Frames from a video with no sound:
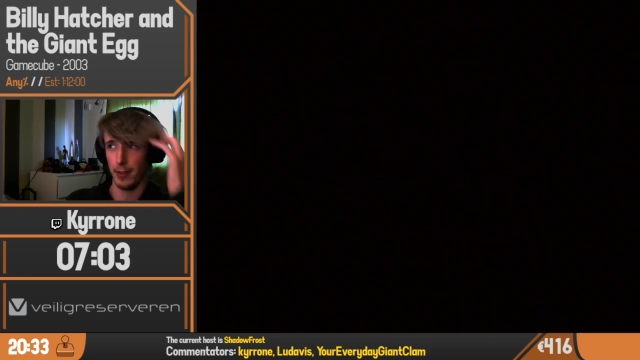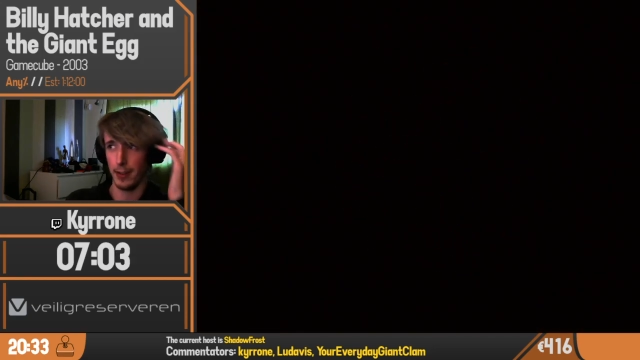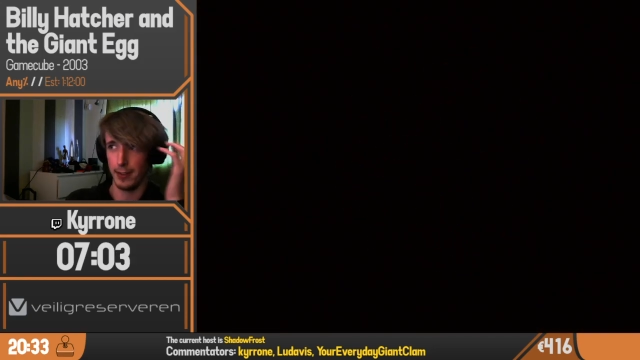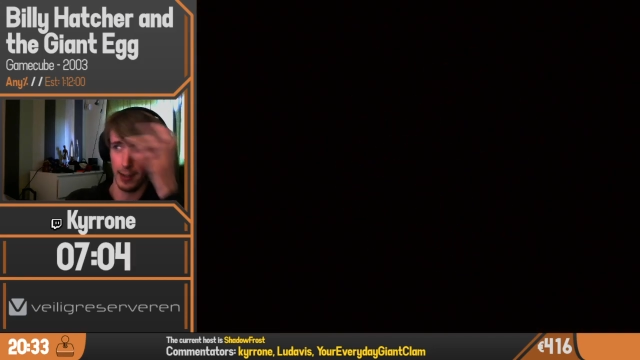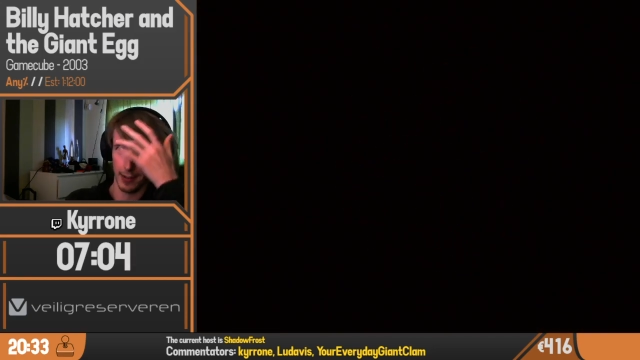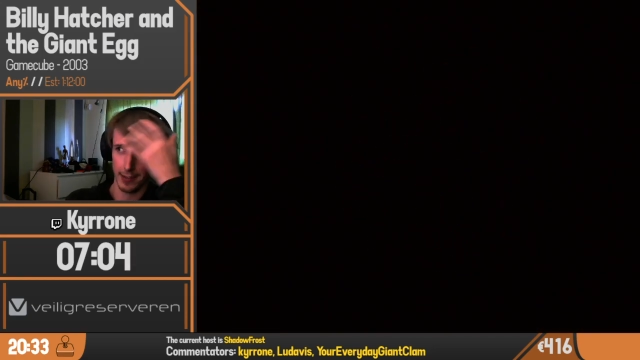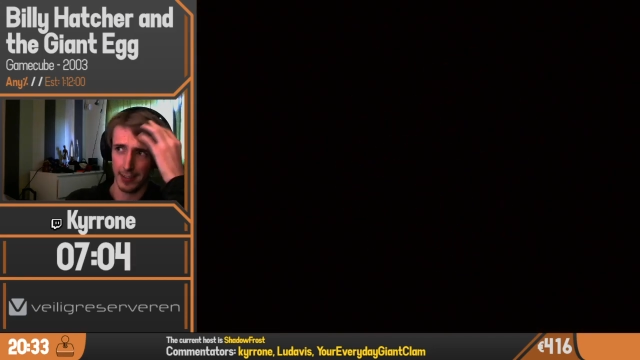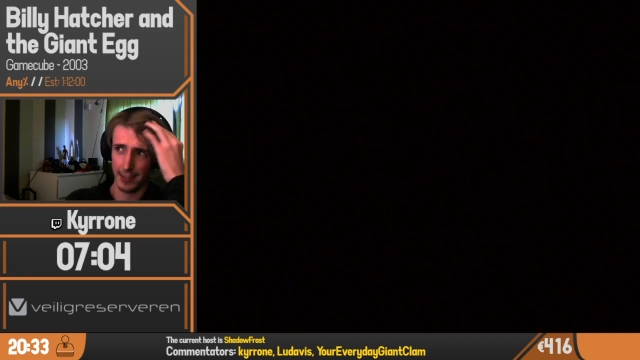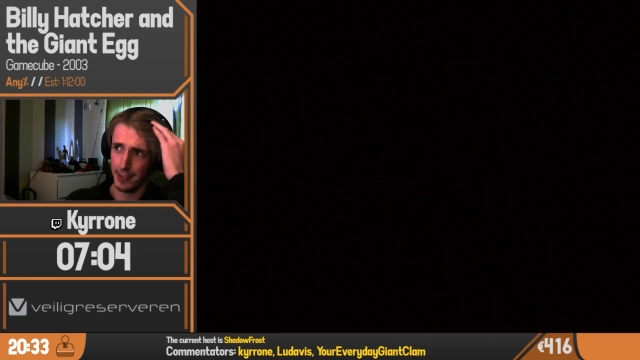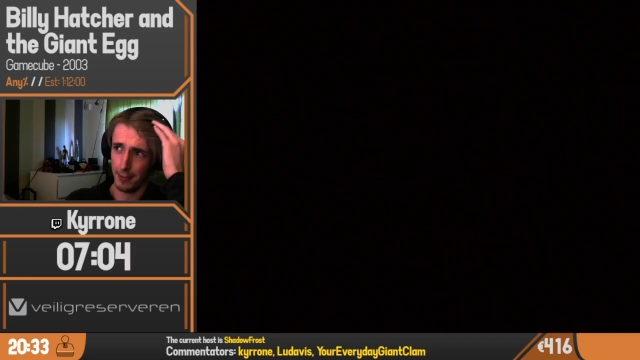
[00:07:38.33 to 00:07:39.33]
and they start like
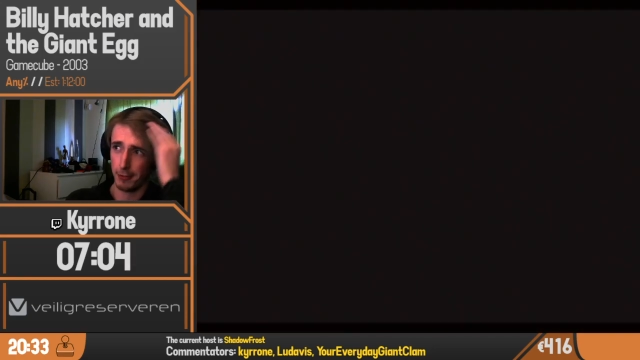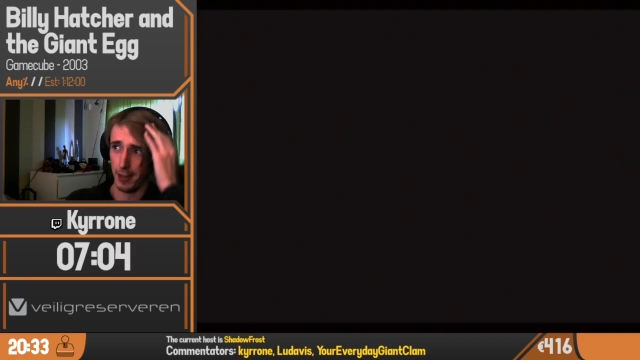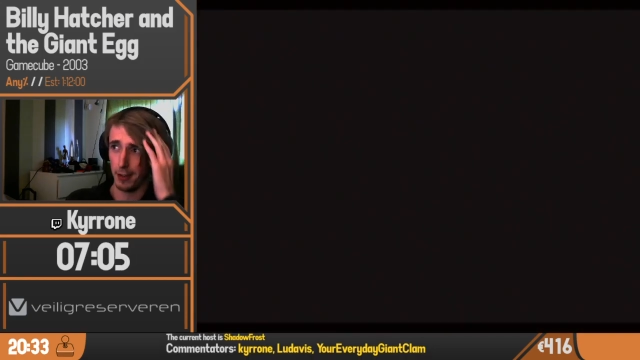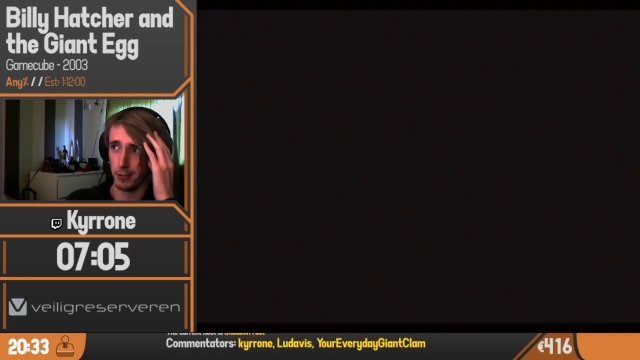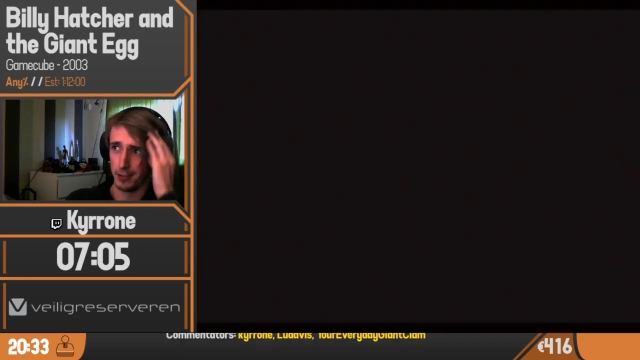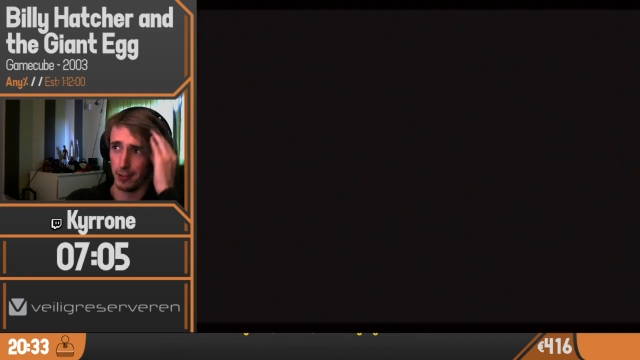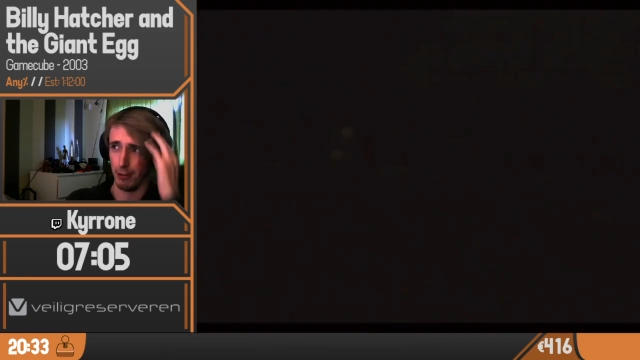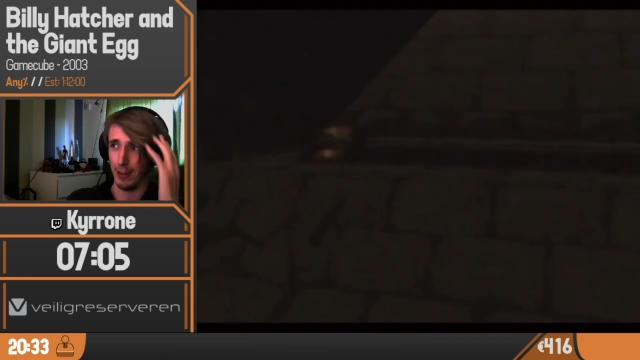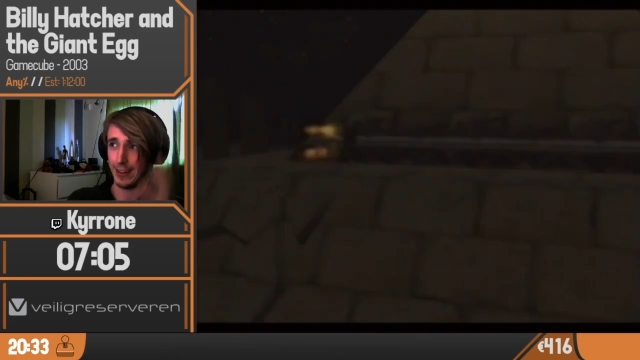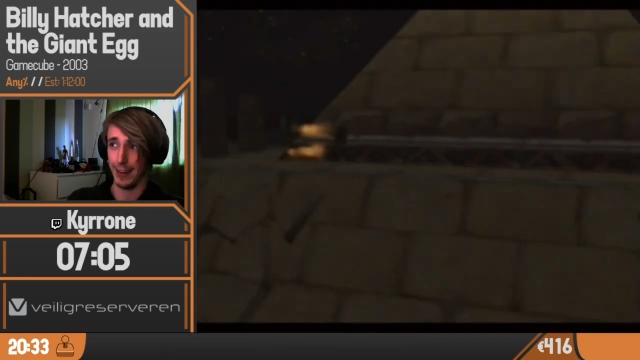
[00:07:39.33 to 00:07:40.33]
chasing their own tail just to
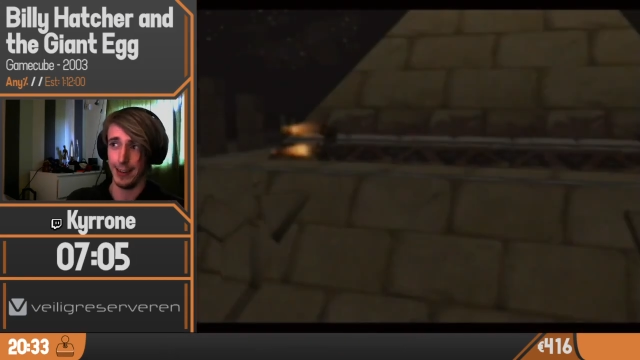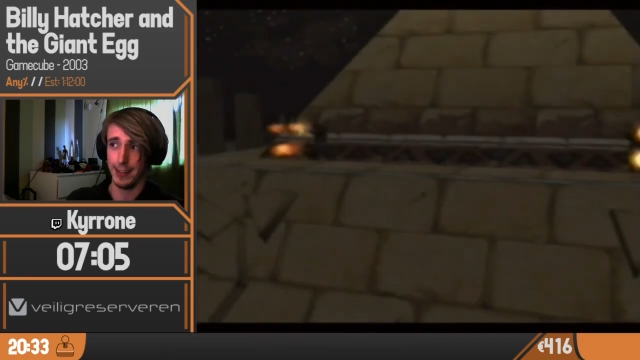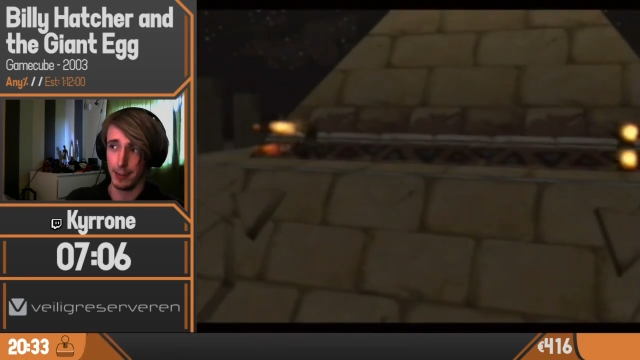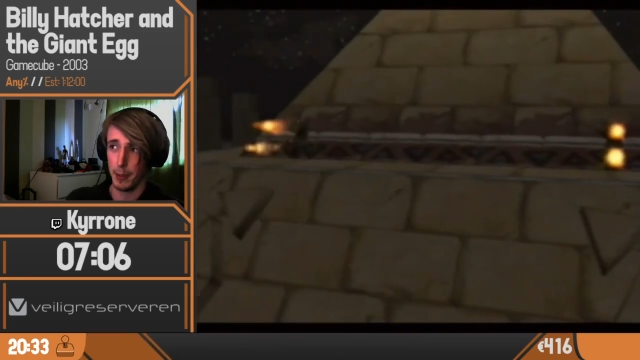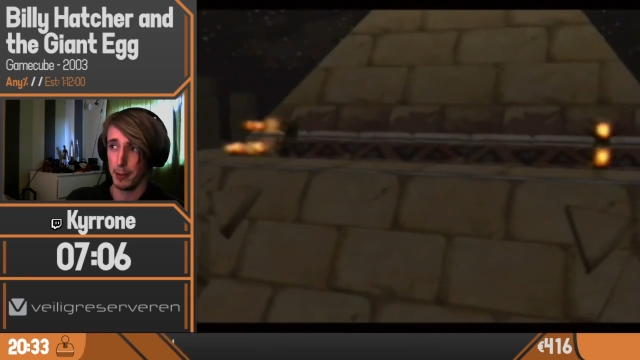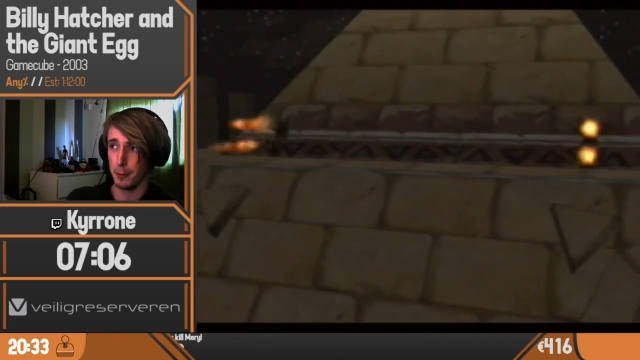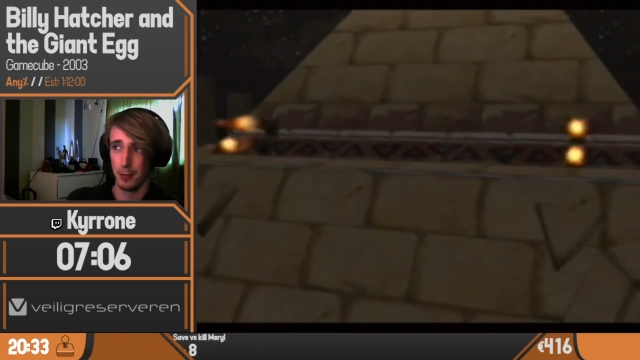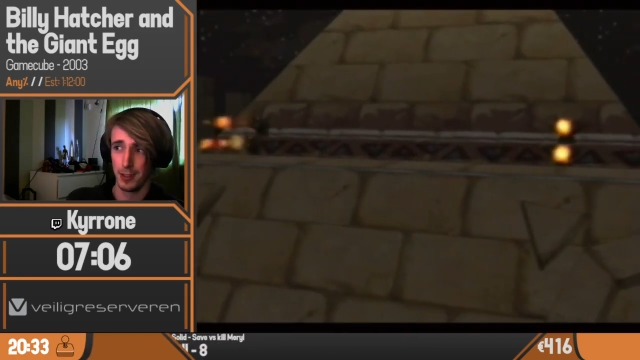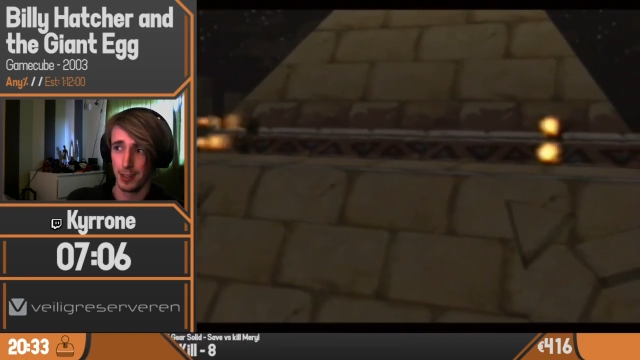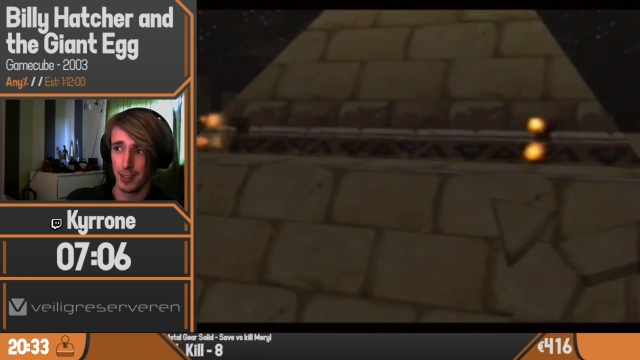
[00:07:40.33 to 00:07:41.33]
try and get into the middle.
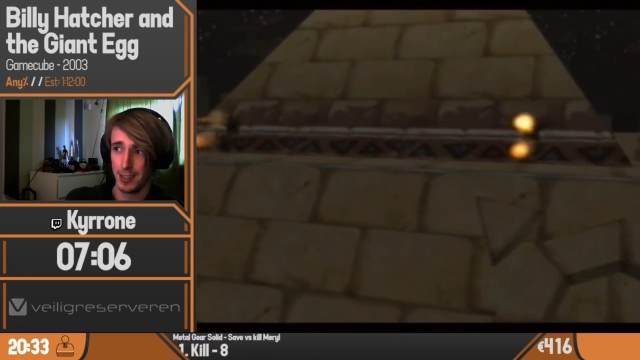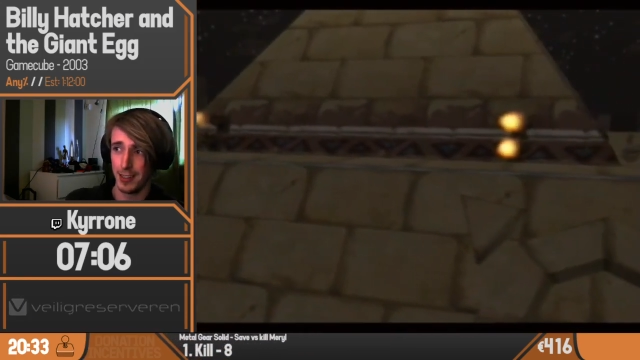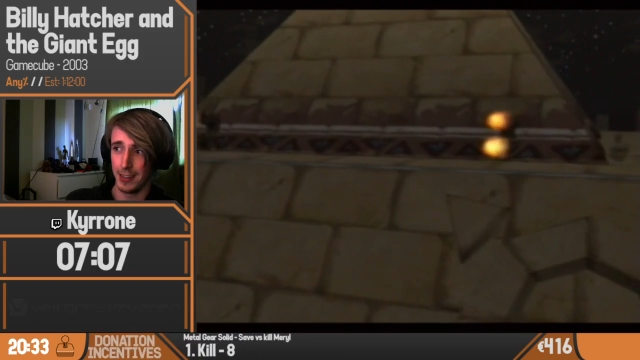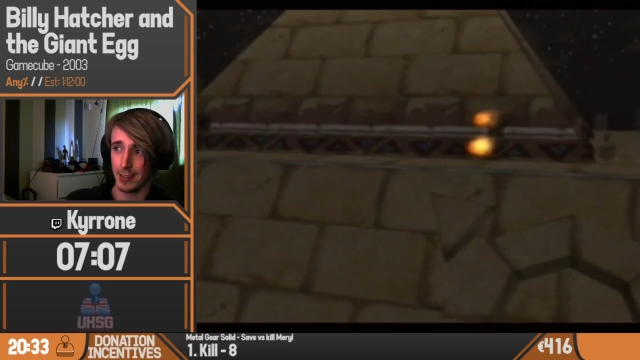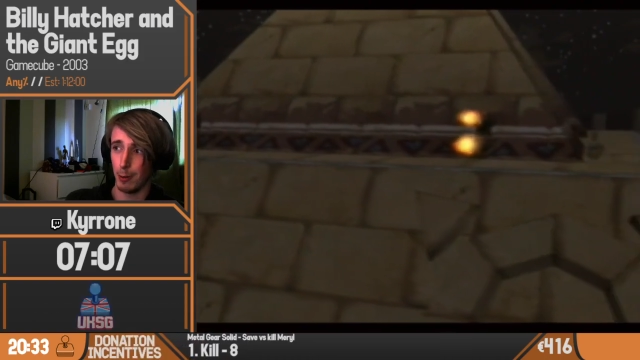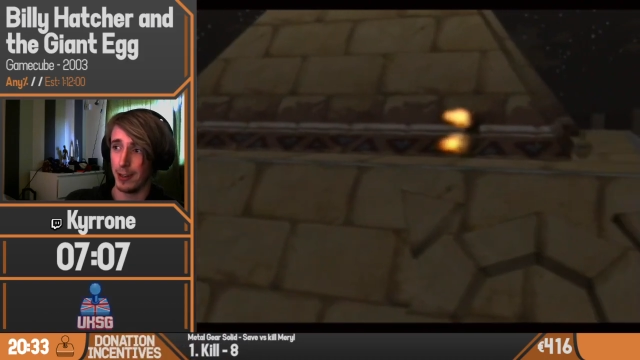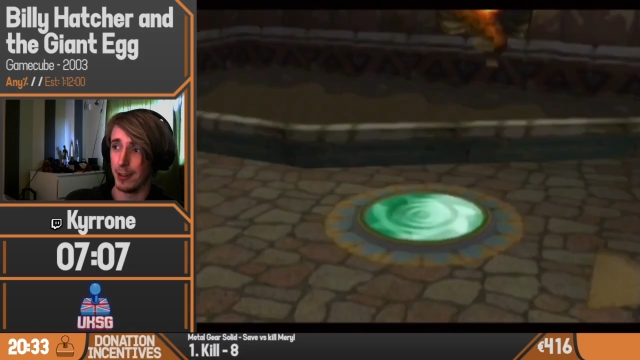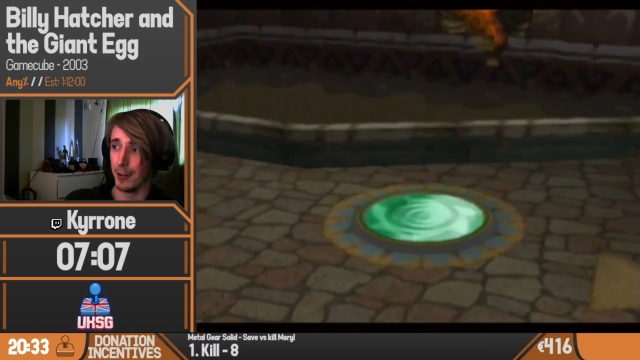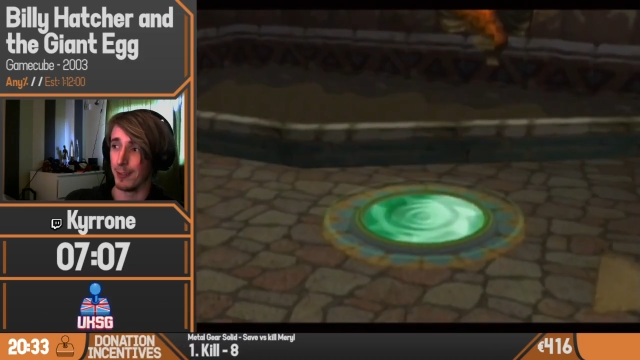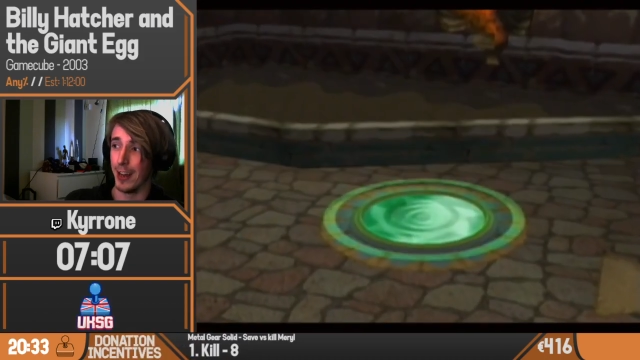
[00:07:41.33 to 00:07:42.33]
And it's quite
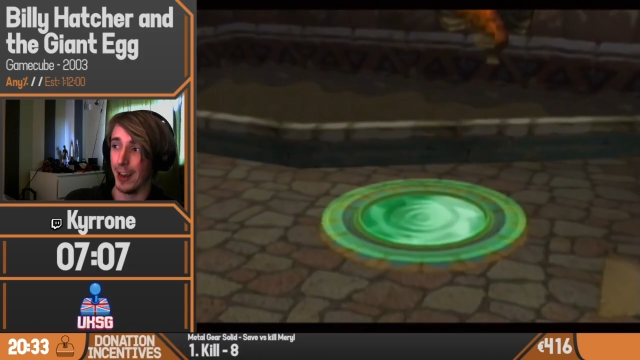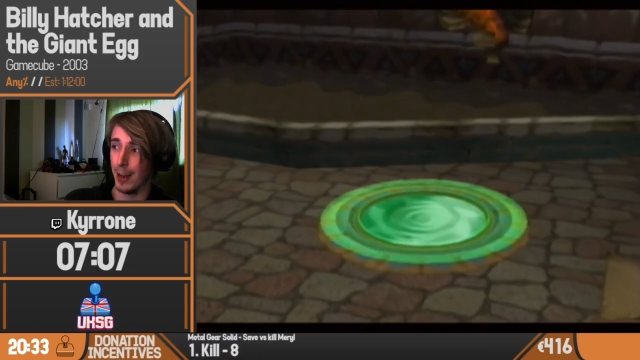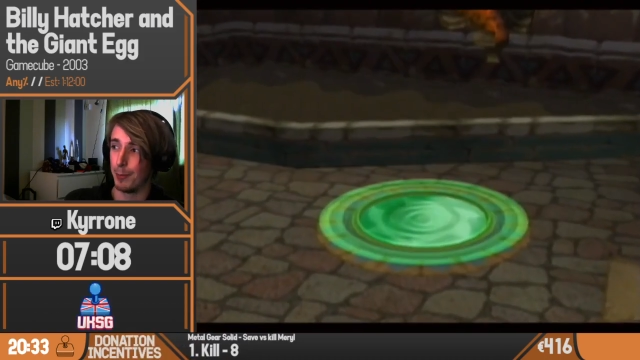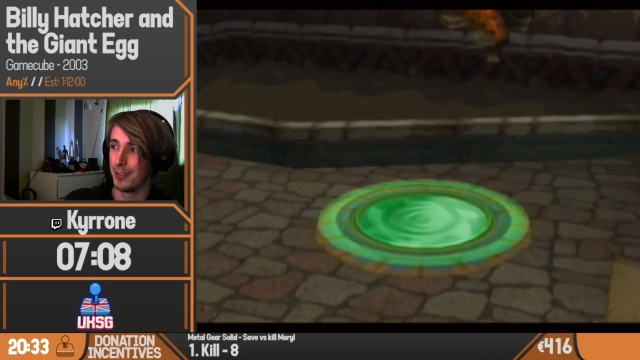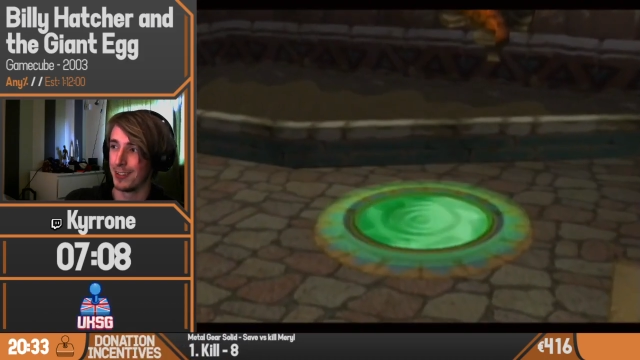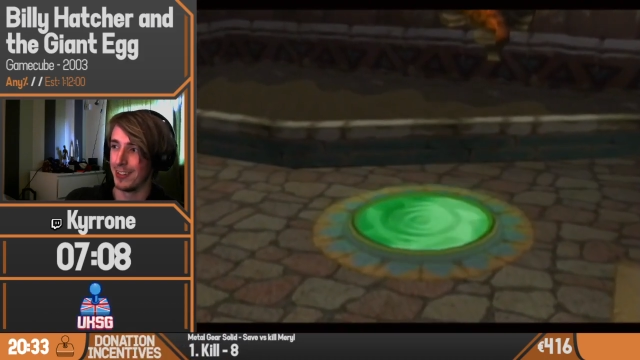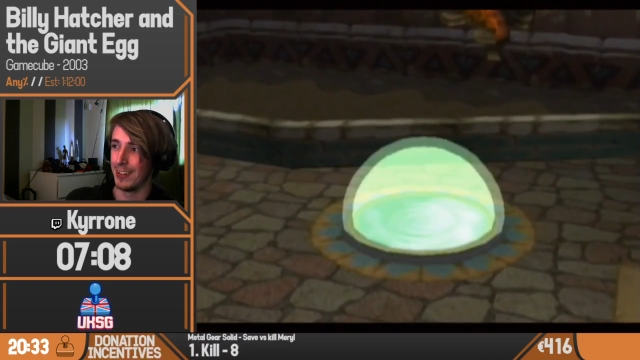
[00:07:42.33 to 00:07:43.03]
annoying when that happens because